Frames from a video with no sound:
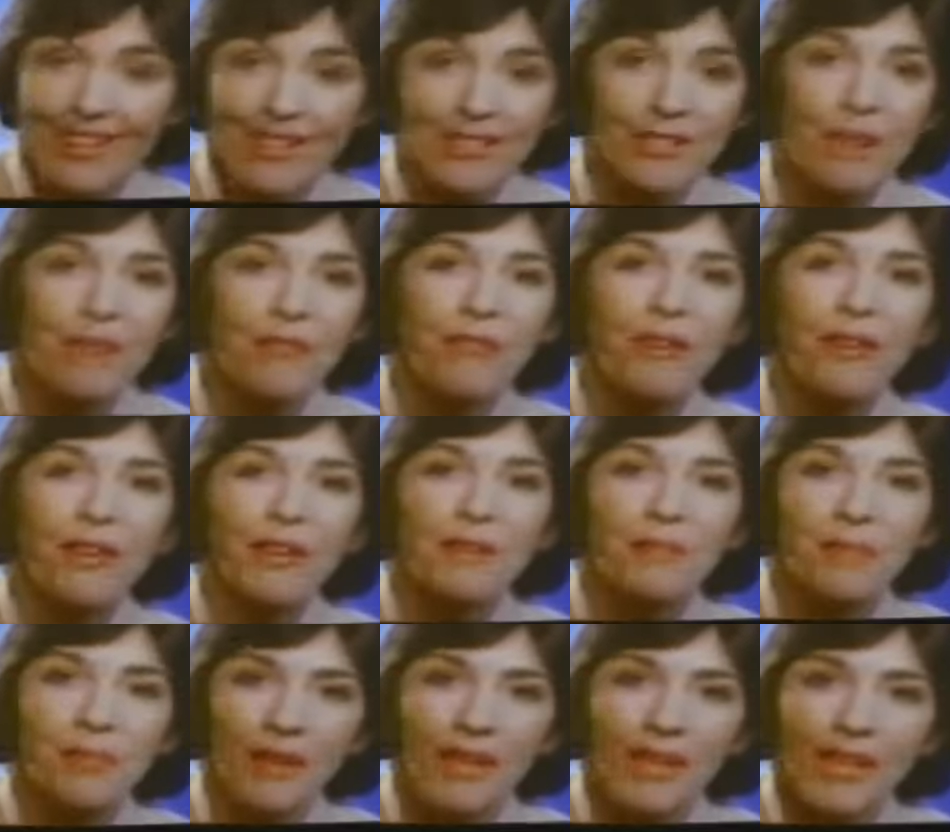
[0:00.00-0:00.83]
So for
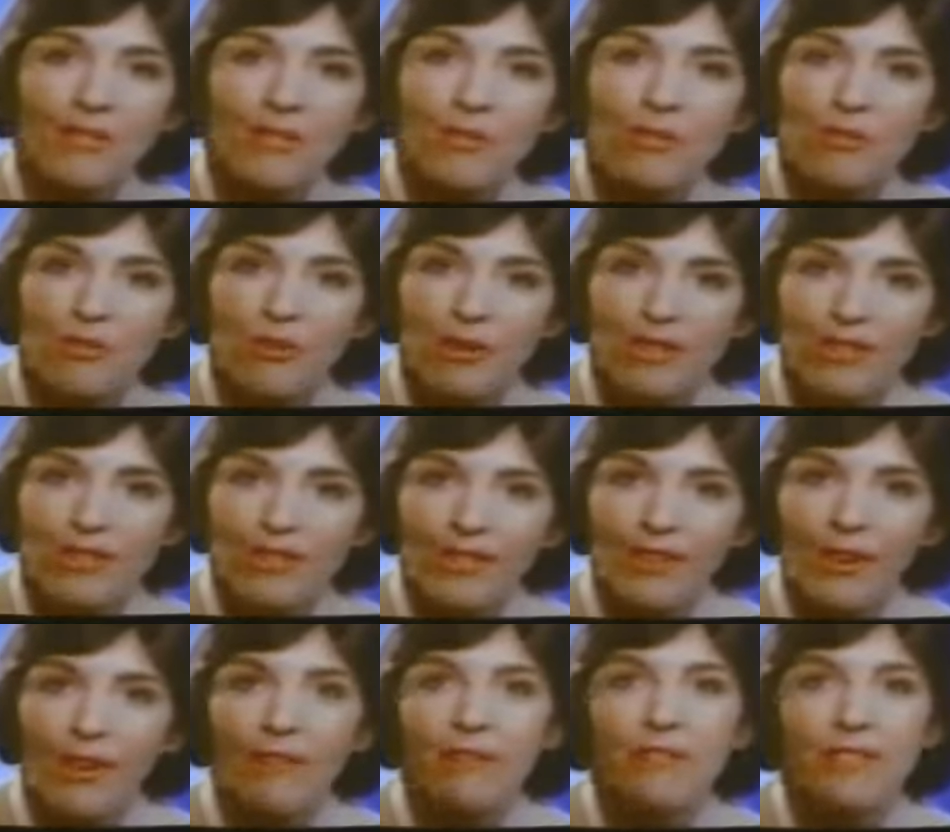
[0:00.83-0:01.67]
complete
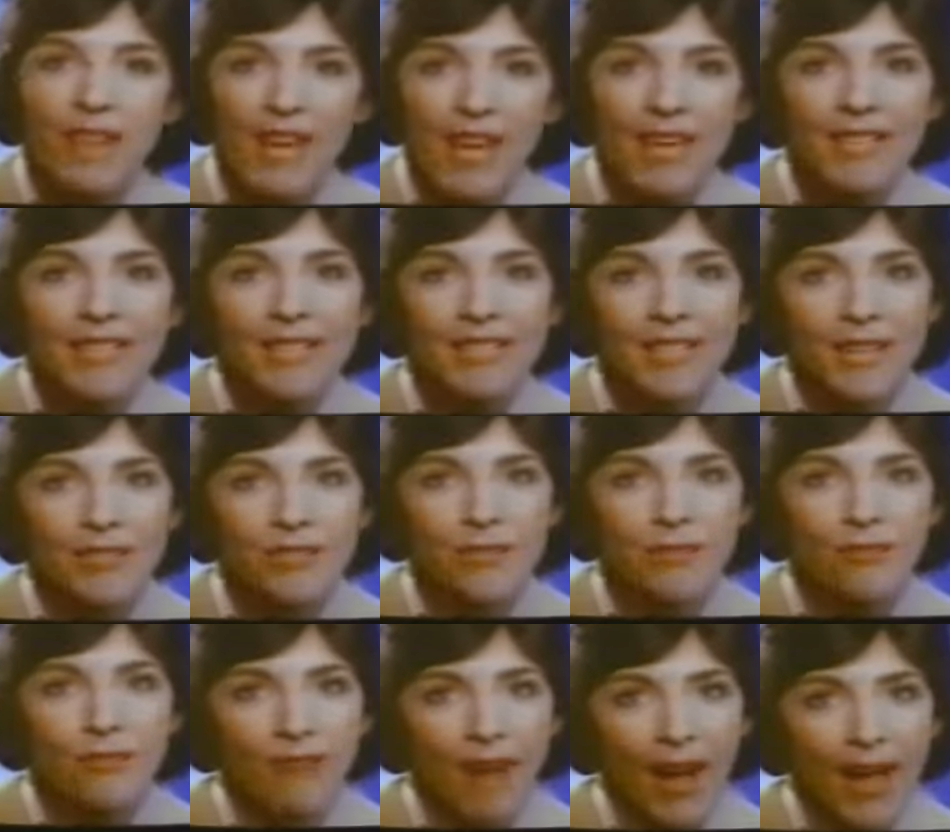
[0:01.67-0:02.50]
nutrition of 10
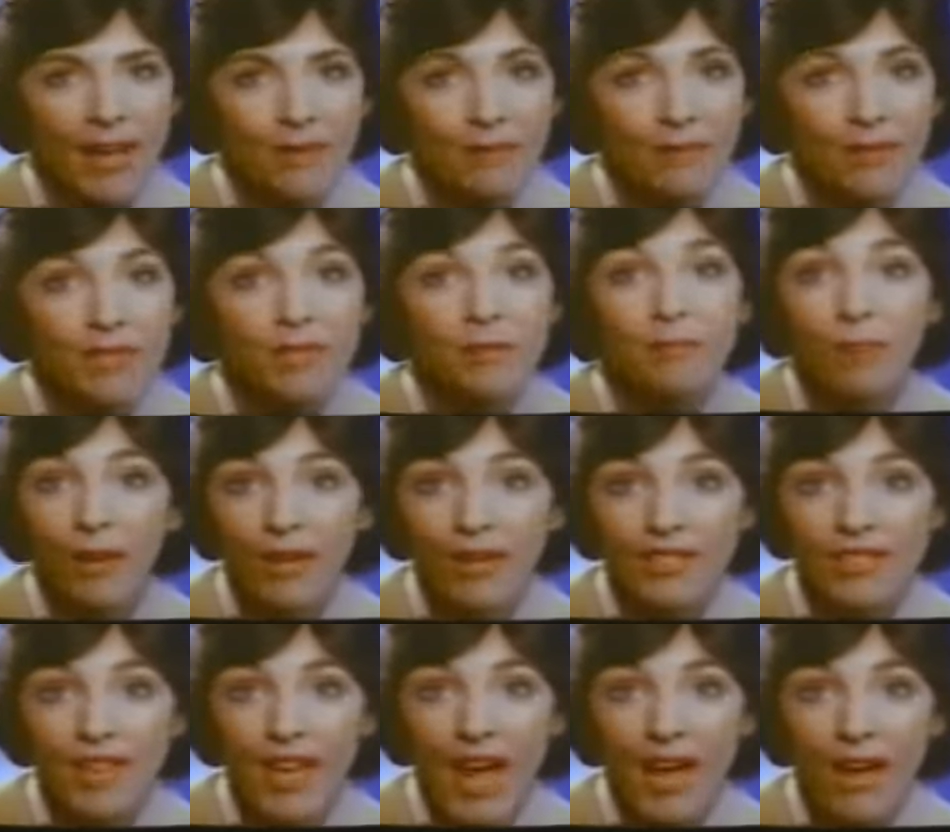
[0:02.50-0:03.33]
essential vitamins
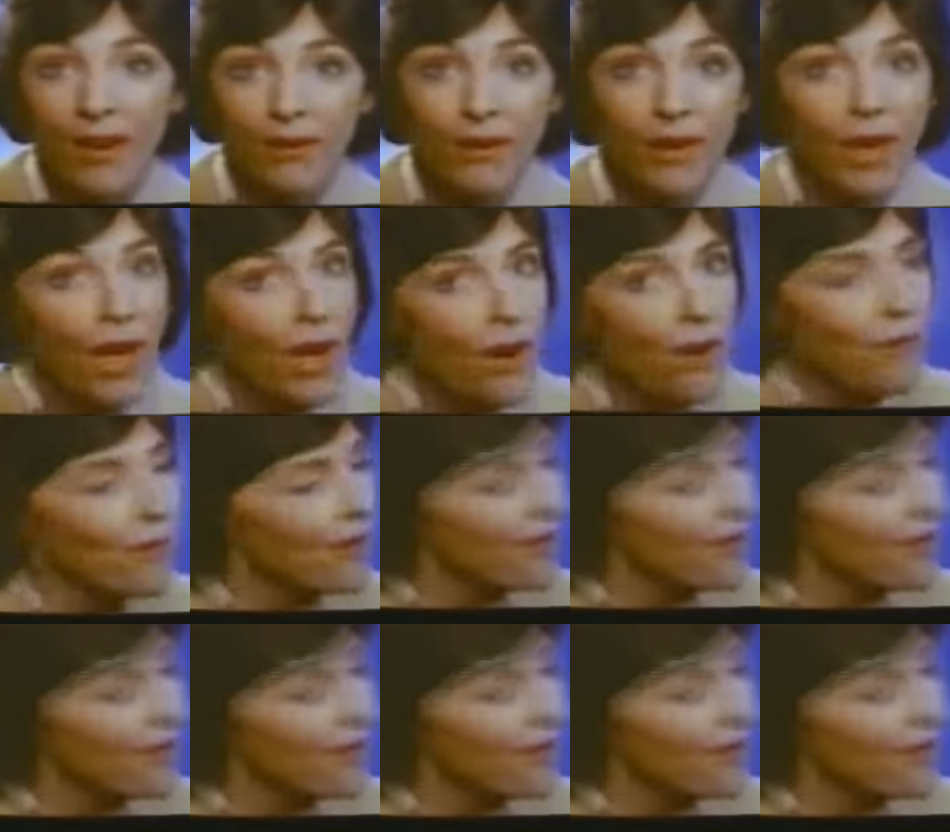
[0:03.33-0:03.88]
plus iron